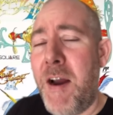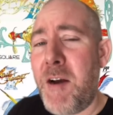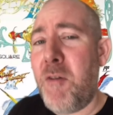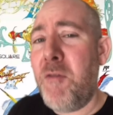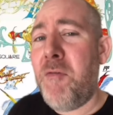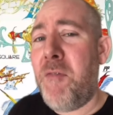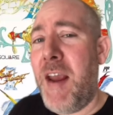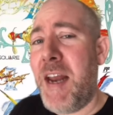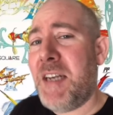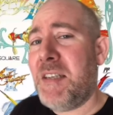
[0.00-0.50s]

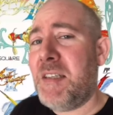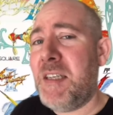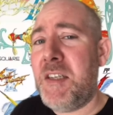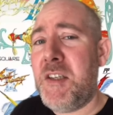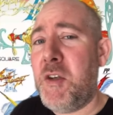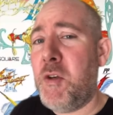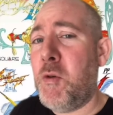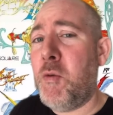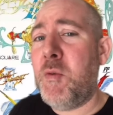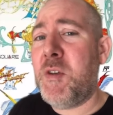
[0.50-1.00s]
Fantasy
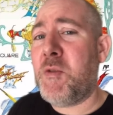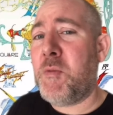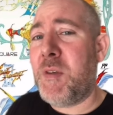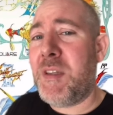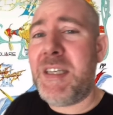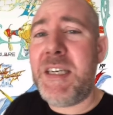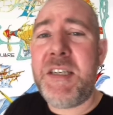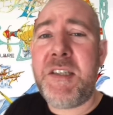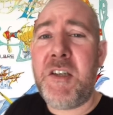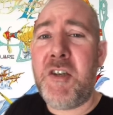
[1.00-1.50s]
2 was
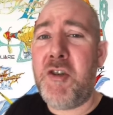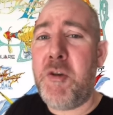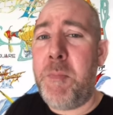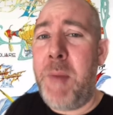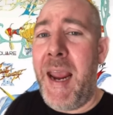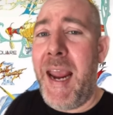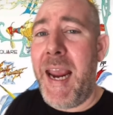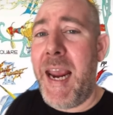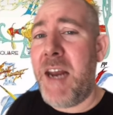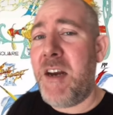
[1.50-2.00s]
released in
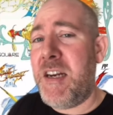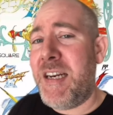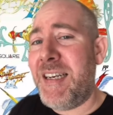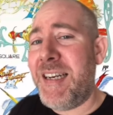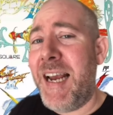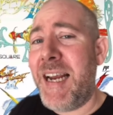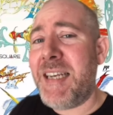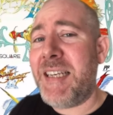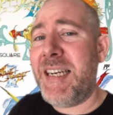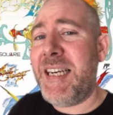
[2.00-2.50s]
Japan in
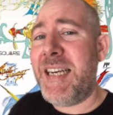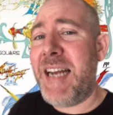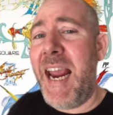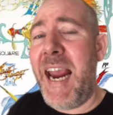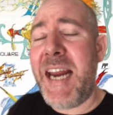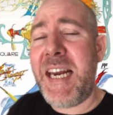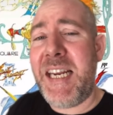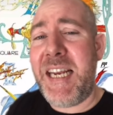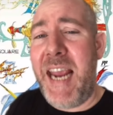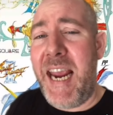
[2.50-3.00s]

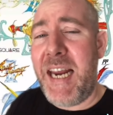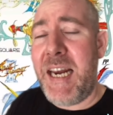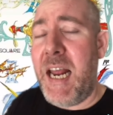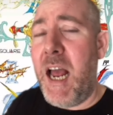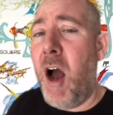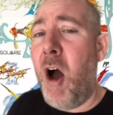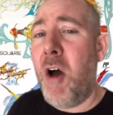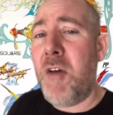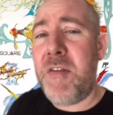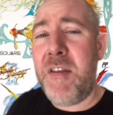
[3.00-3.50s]
1988
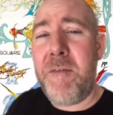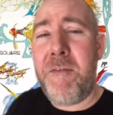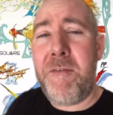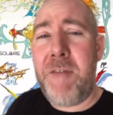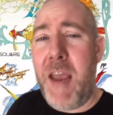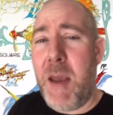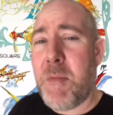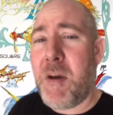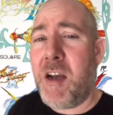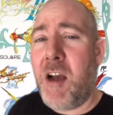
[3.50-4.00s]
on the
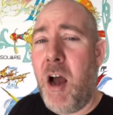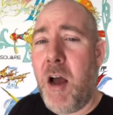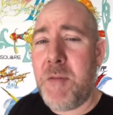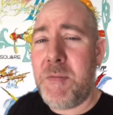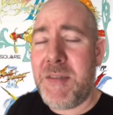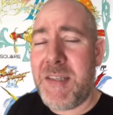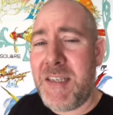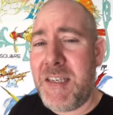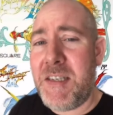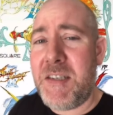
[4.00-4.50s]
Famicom
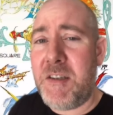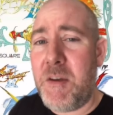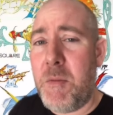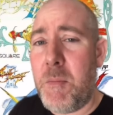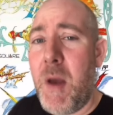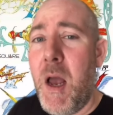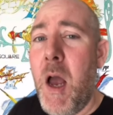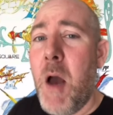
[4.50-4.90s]
system,